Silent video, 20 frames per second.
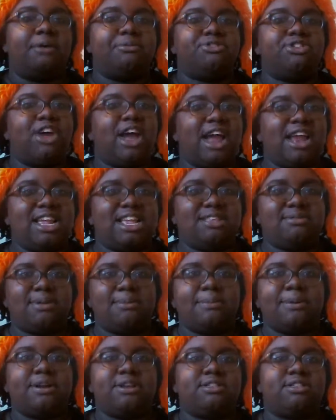Chinese
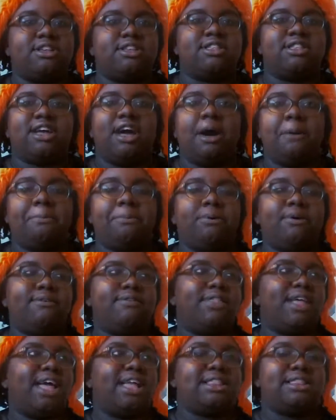members, there's a couple
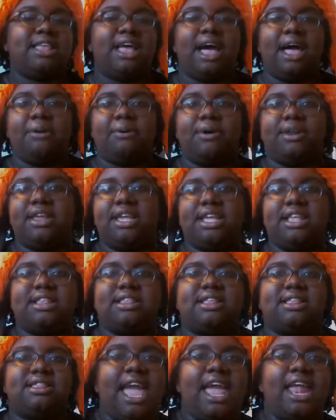of like
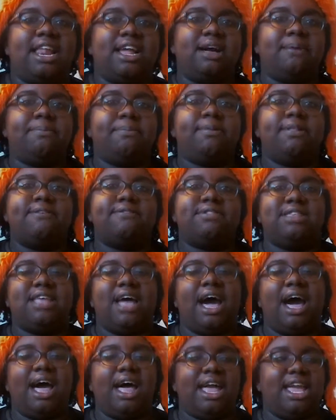Taiwanese and a couple of
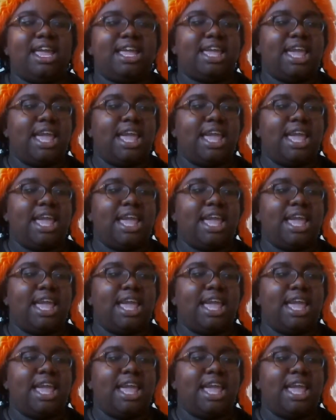Thai